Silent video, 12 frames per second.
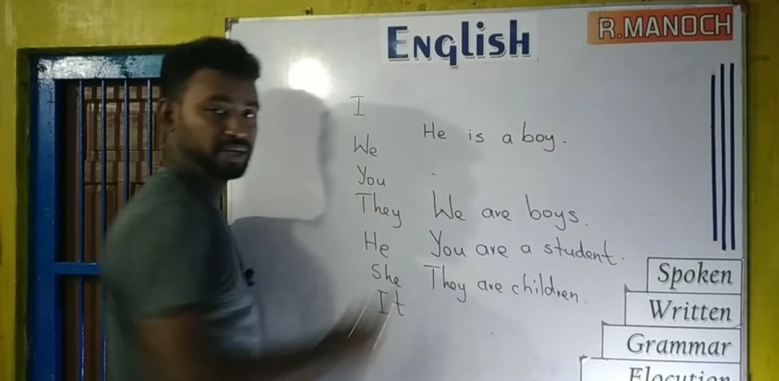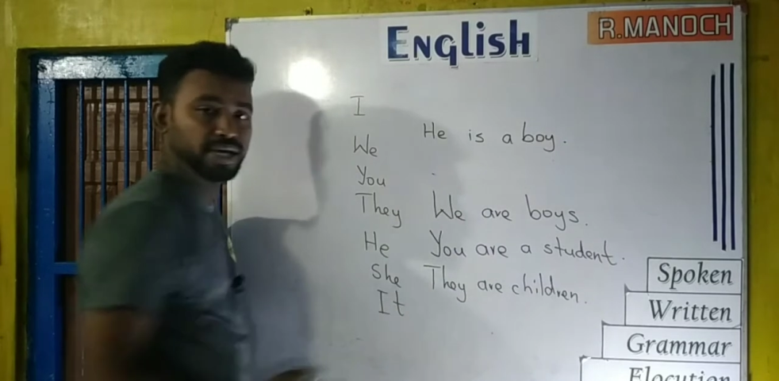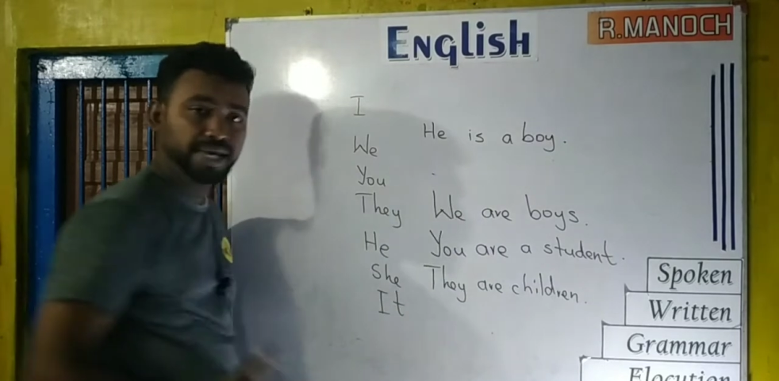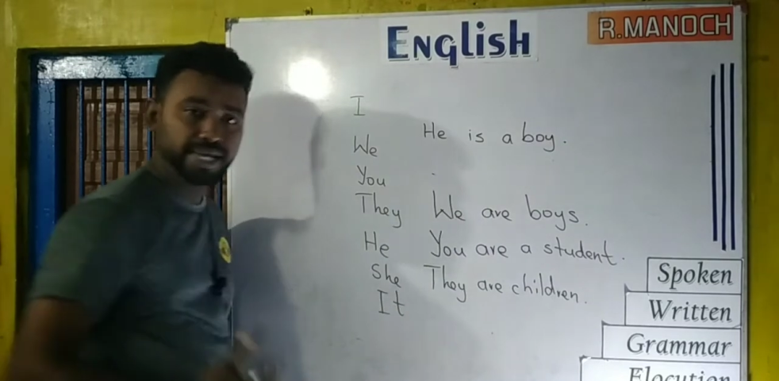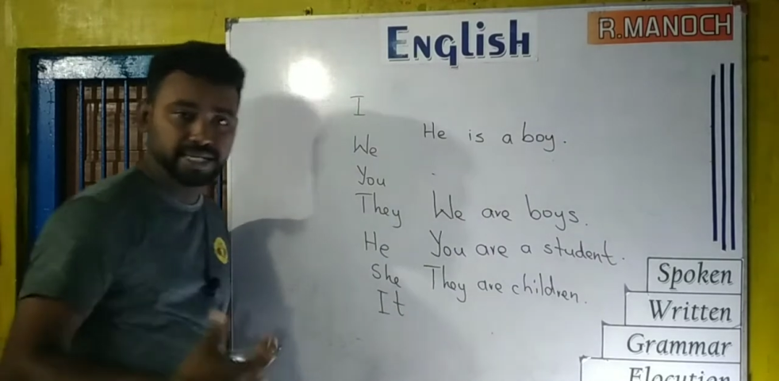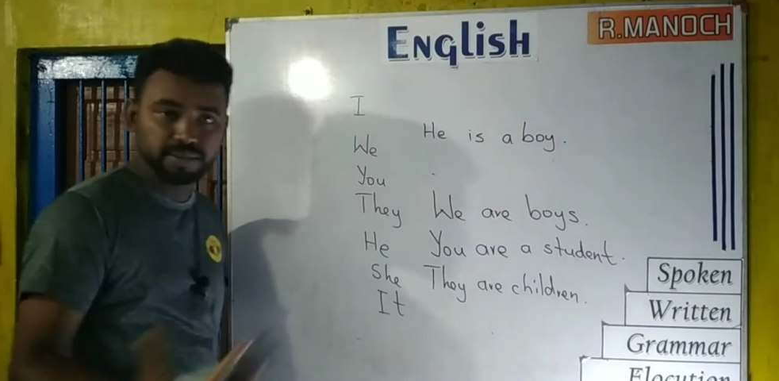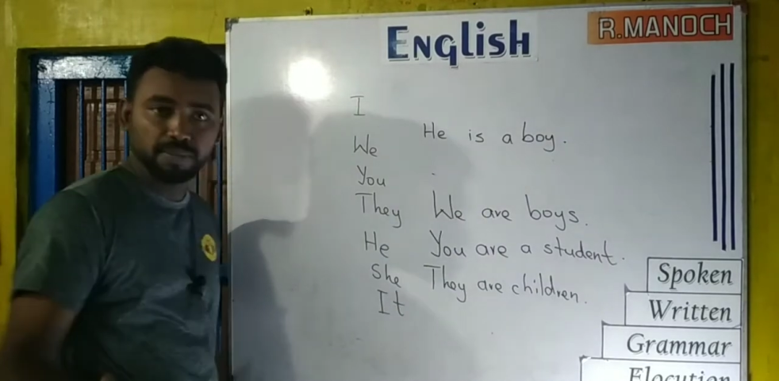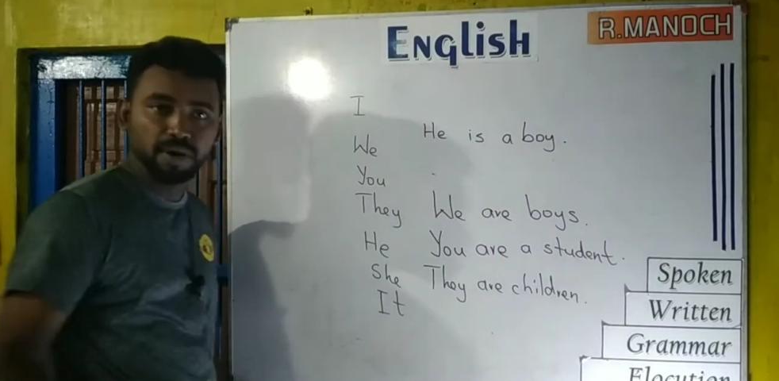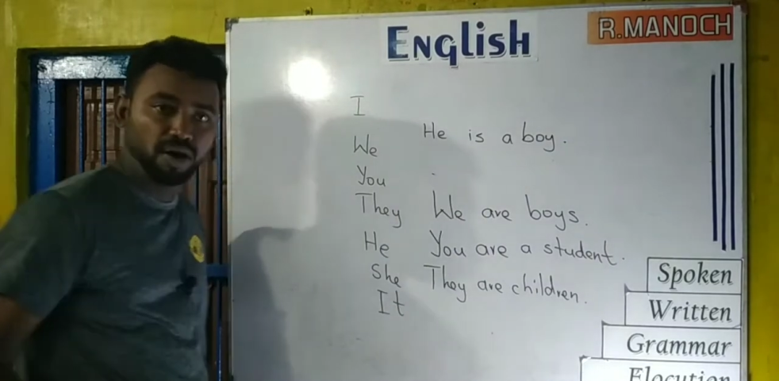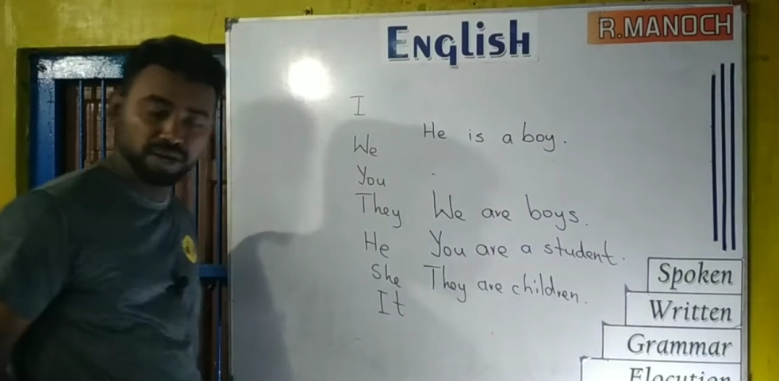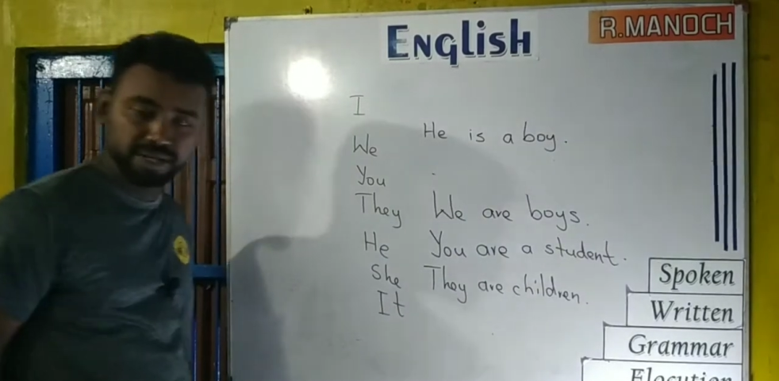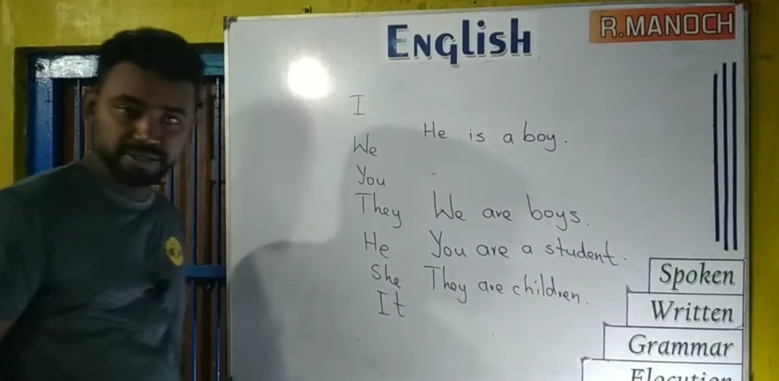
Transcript: He's a boy.